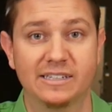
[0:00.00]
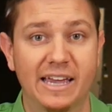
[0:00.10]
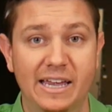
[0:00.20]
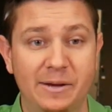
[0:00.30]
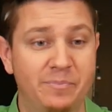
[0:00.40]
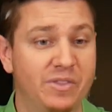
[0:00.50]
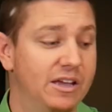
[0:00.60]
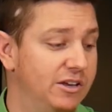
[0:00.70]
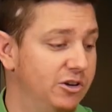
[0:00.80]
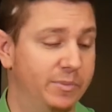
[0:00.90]
game,
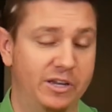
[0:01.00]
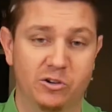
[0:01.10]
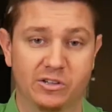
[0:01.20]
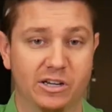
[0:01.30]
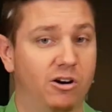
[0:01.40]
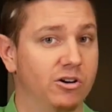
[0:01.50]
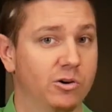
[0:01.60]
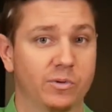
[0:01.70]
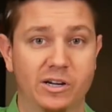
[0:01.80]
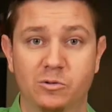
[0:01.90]
you'll be using all
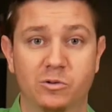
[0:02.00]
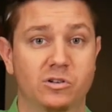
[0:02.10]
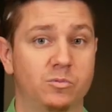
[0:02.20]
your resources.